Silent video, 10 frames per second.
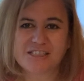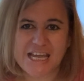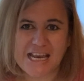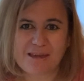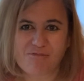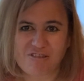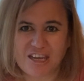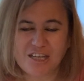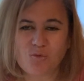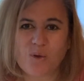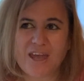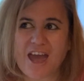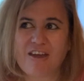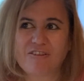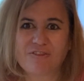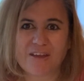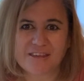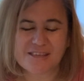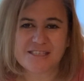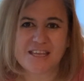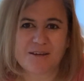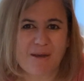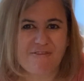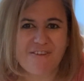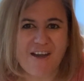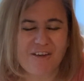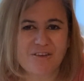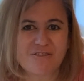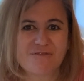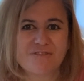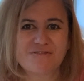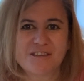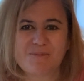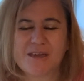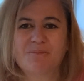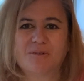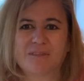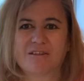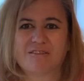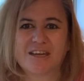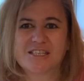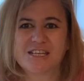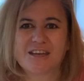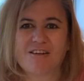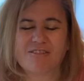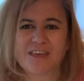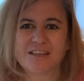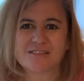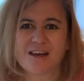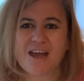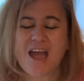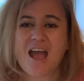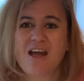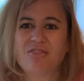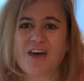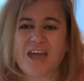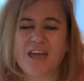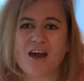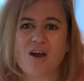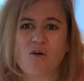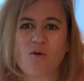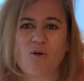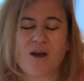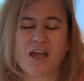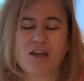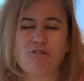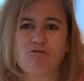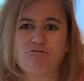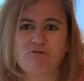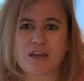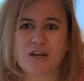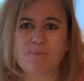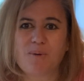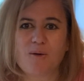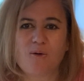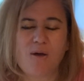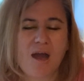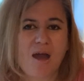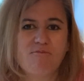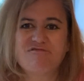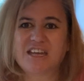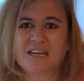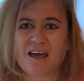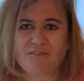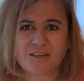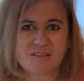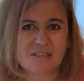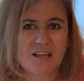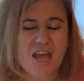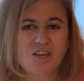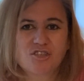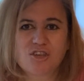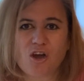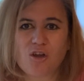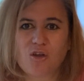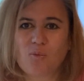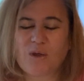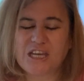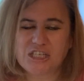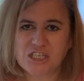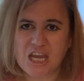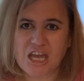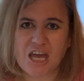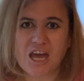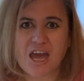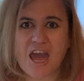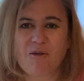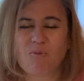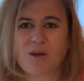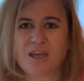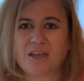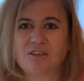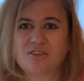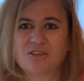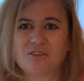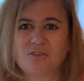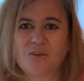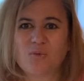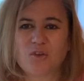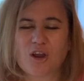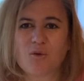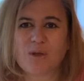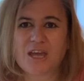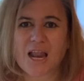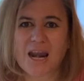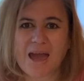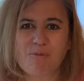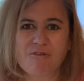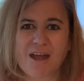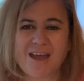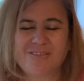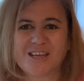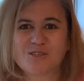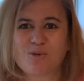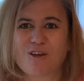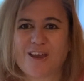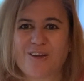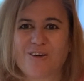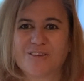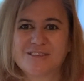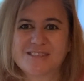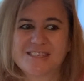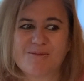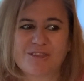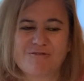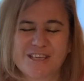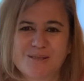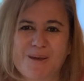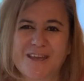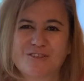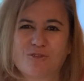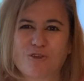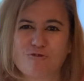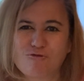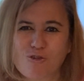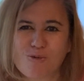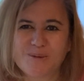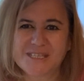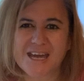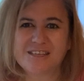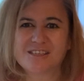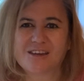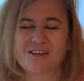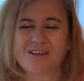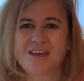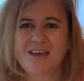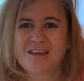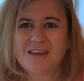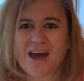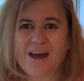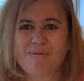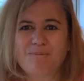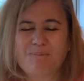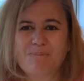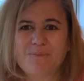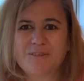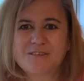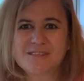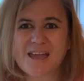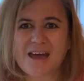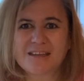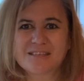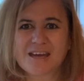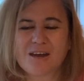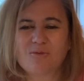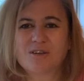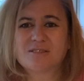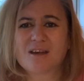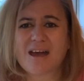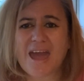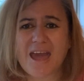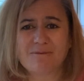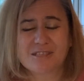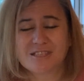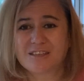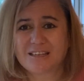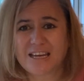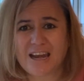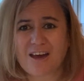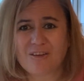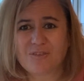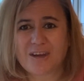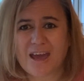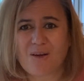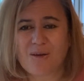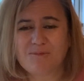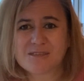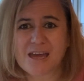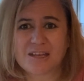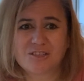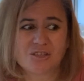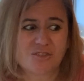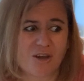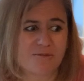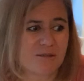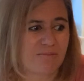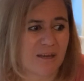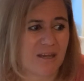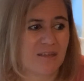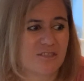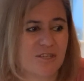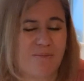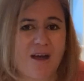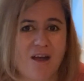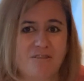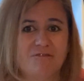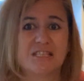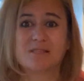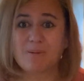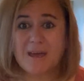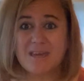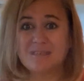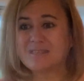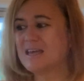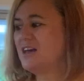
Daily Bread. We have, as I said, about 550 people that are actually on that site. They are all incredible bread lovers. So we share and we do, you know, we collaborate. That's where I got some of the recipes for the raw potato starter, which I absolutely love, and now I'm starting to adopt and bring it into my own recipes.